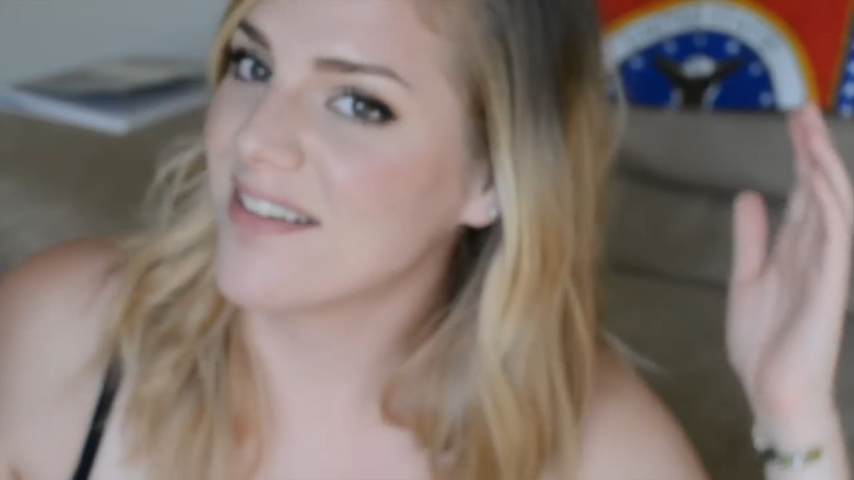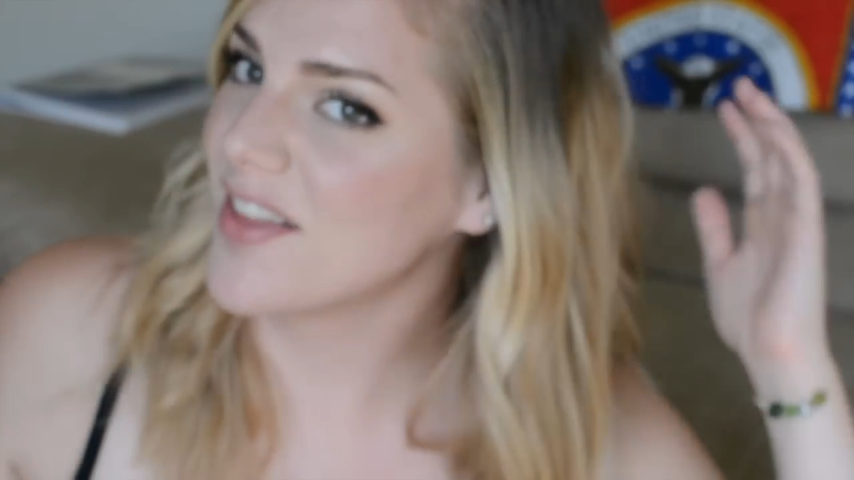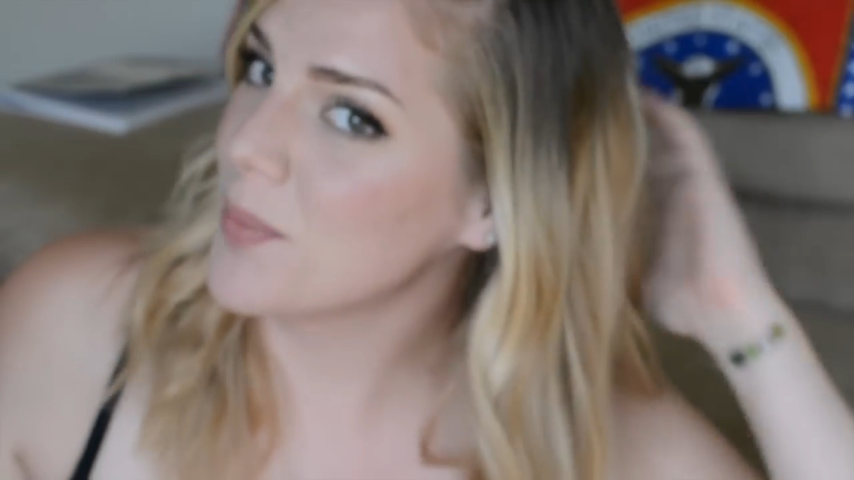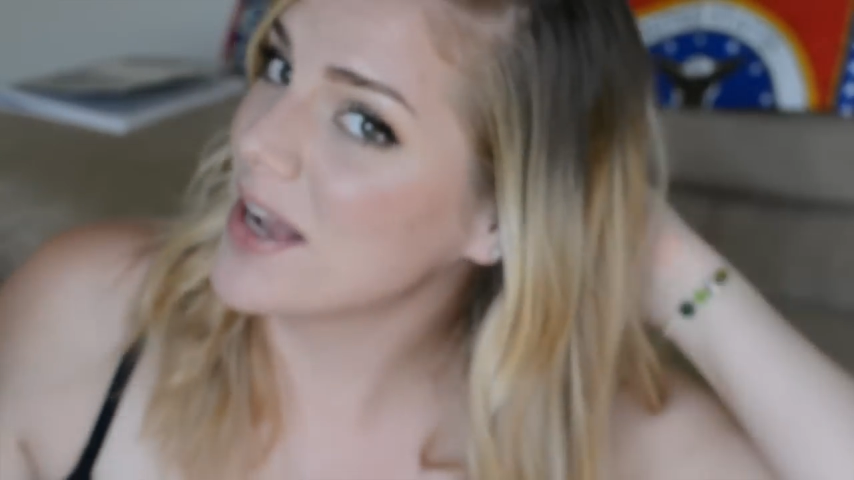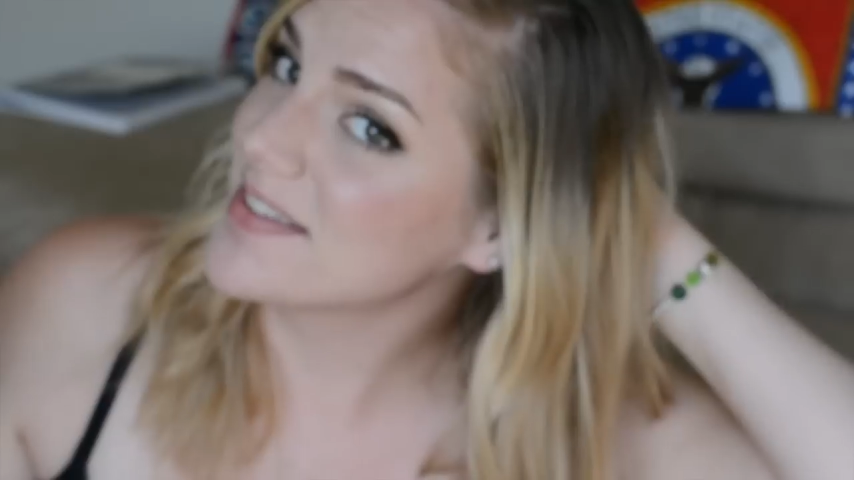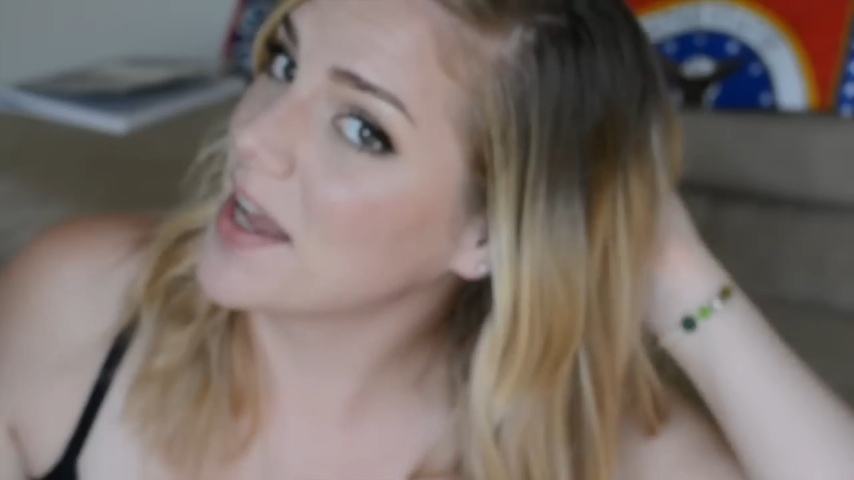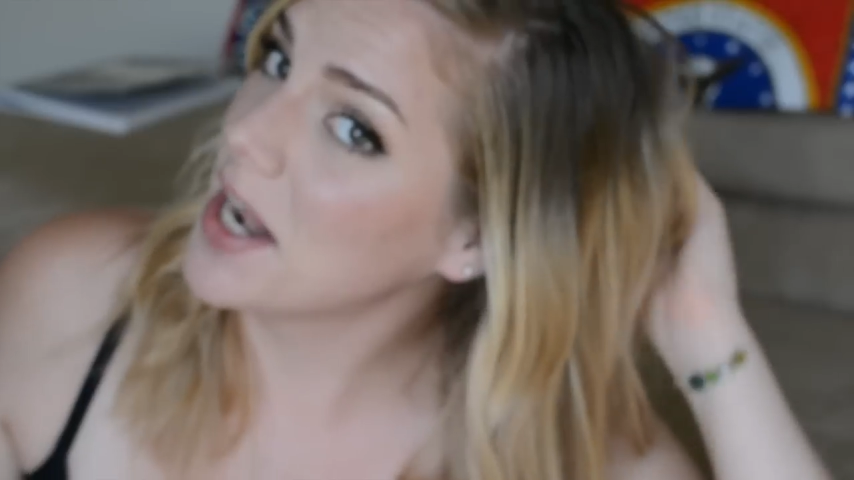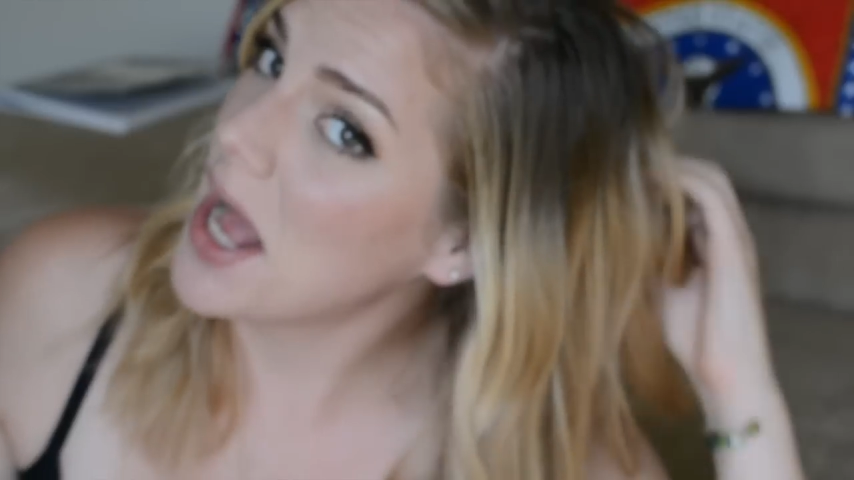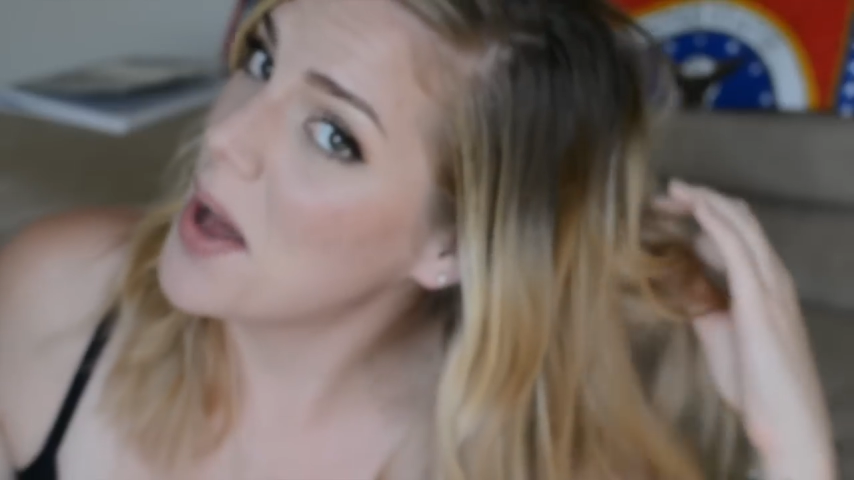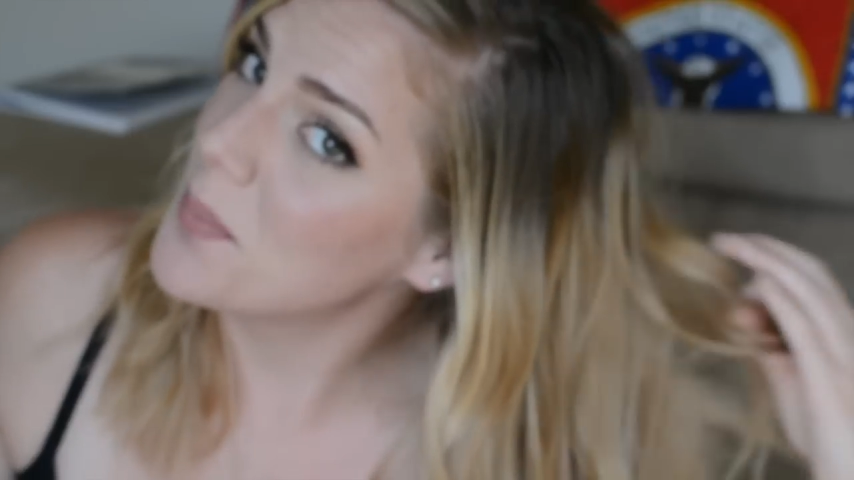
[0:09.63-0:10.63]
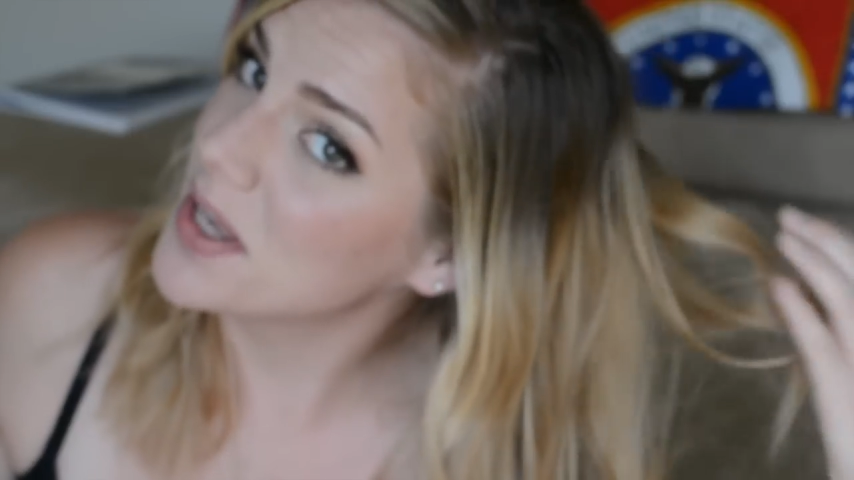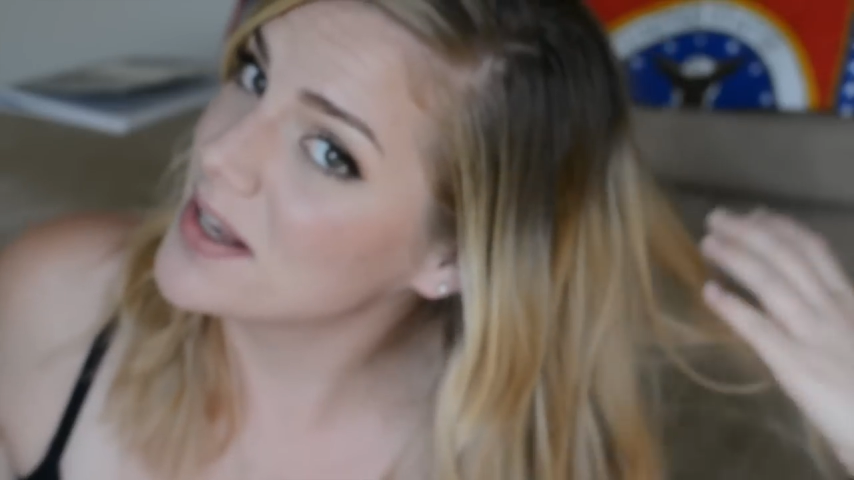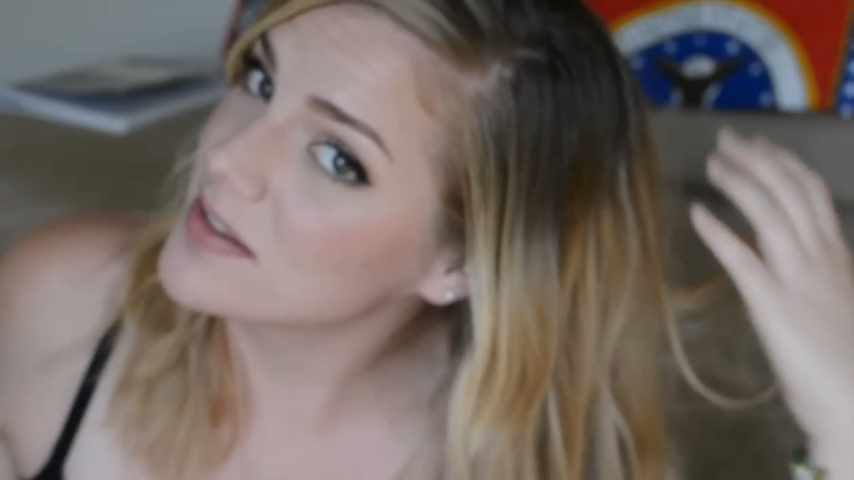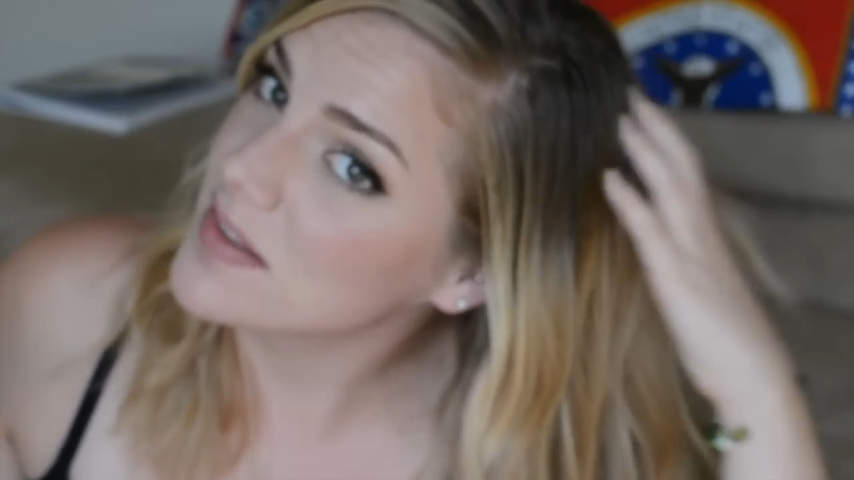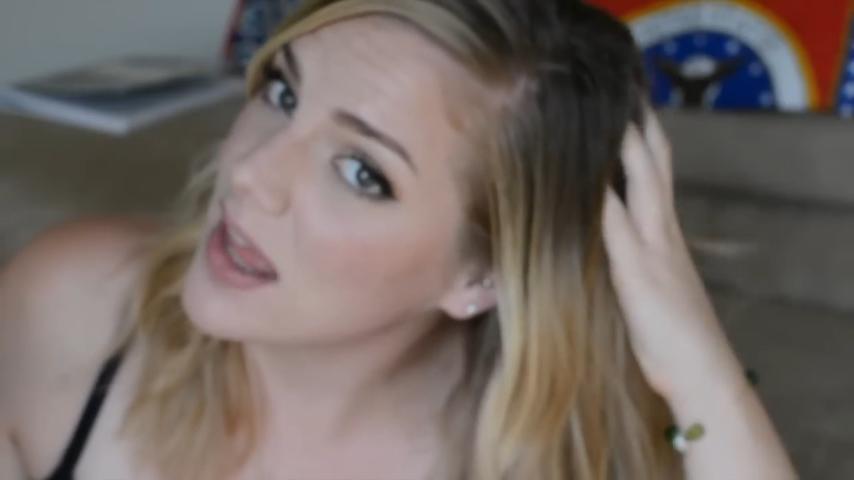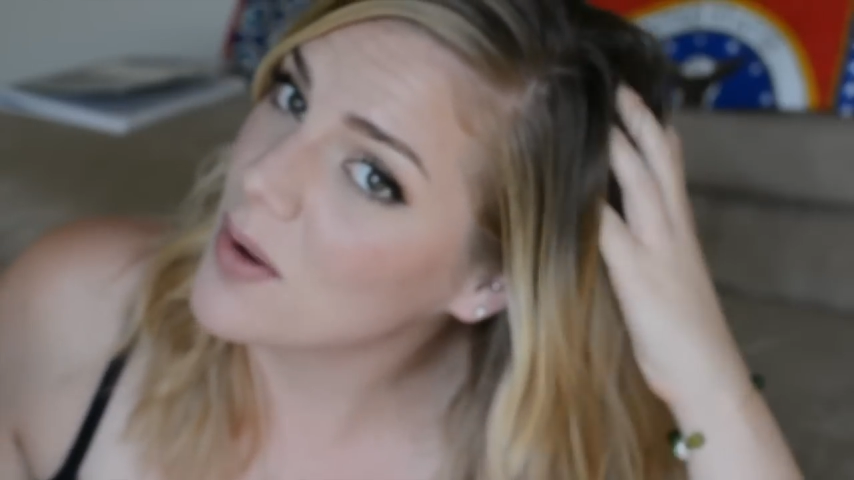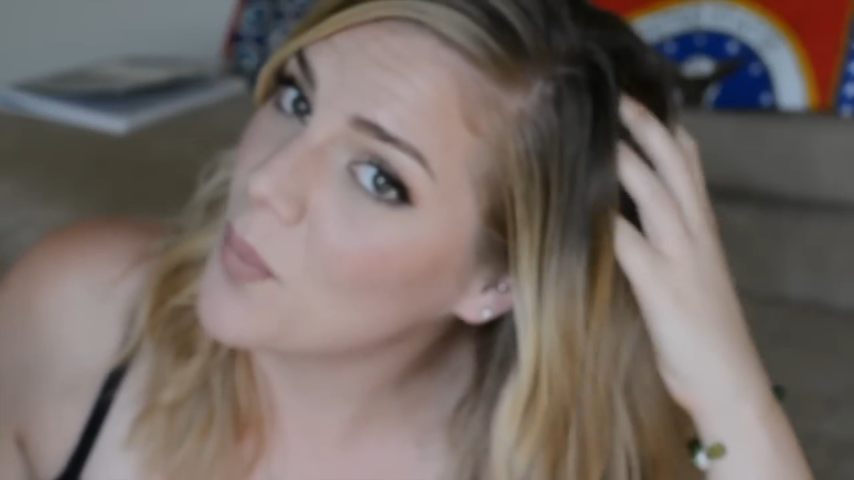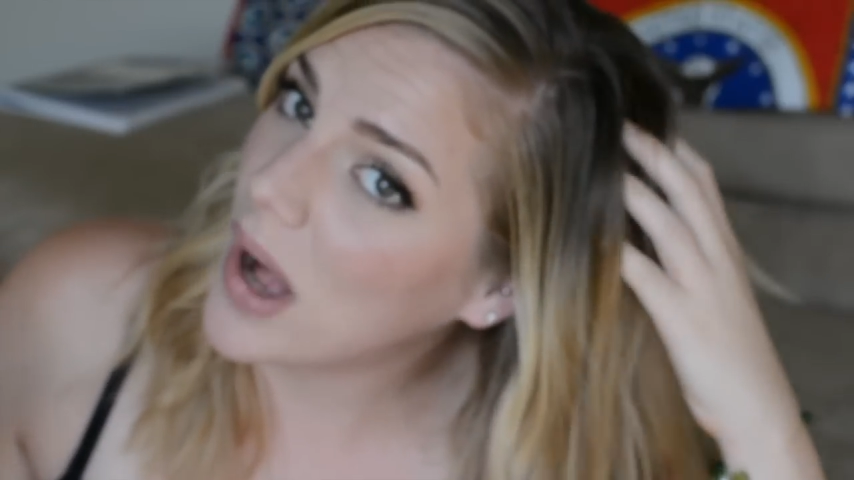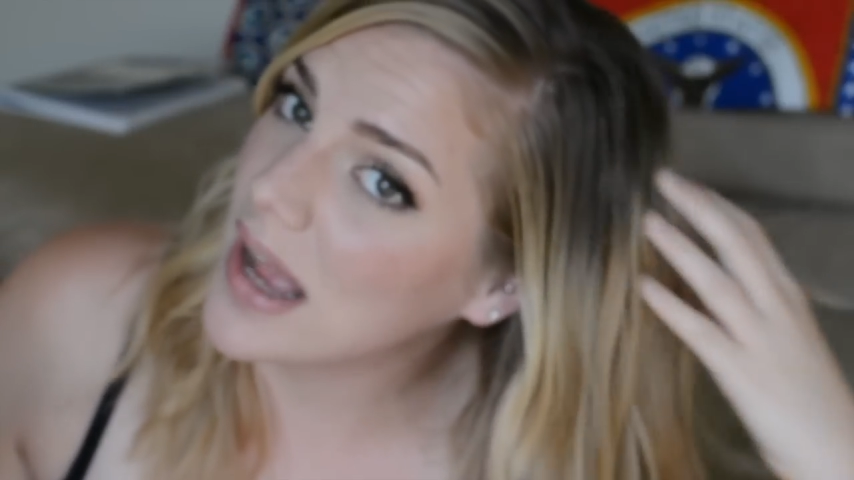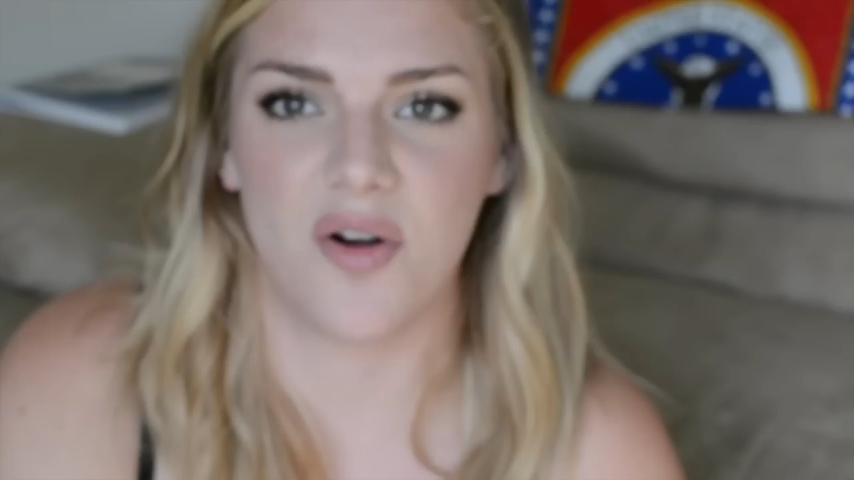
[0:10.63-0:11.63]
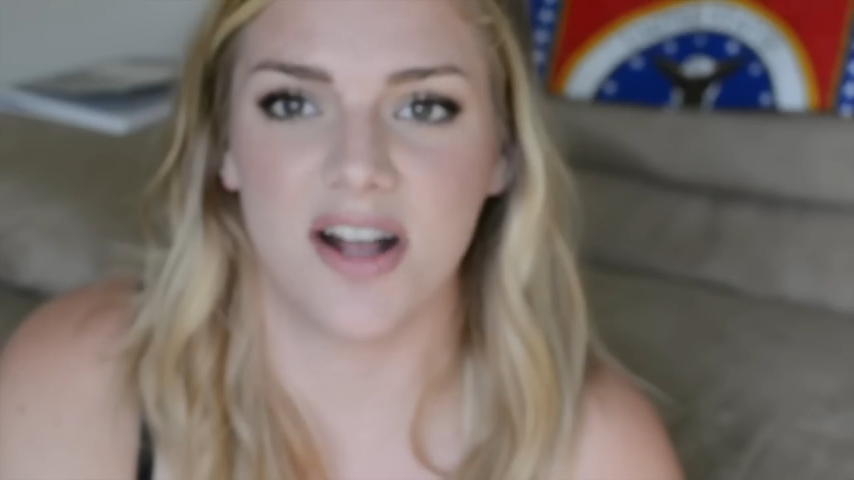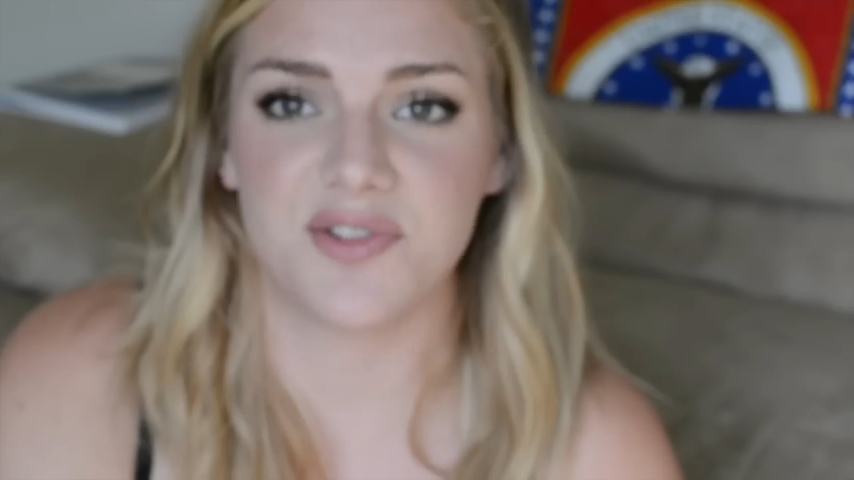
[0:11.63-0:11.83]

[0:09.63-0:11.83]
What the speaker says: not the back side, because like why?